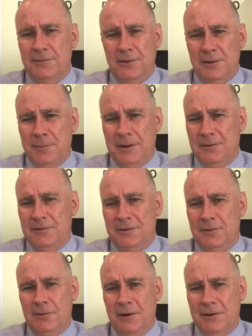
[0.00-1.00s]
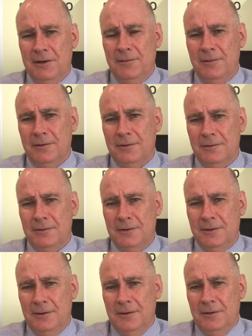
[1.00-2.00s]
not about just growing dividends
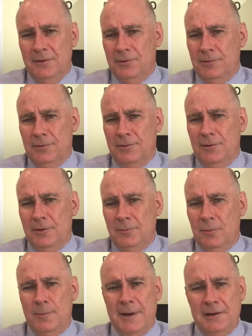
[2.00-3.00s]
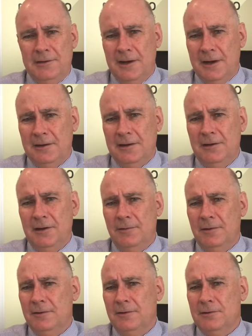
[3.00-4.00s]
short term or maintaining
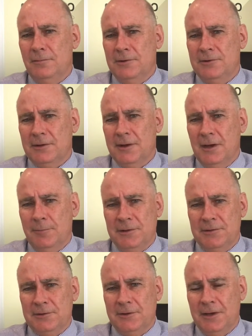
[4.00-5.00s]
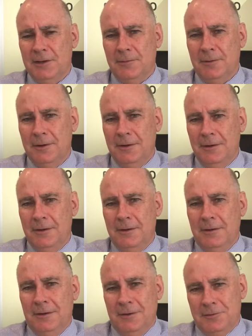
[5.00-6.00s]
dividends which can't be sustainable.
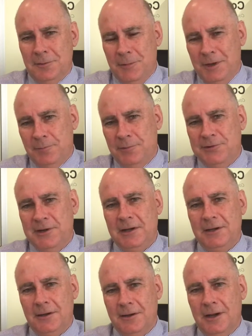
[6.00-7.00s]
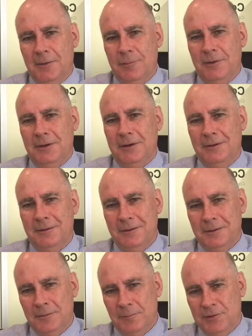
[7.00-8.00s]
It's about presenting a company,
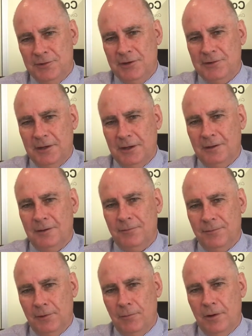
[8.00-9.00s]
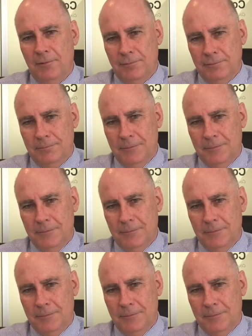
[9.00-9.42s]
positioning it for growth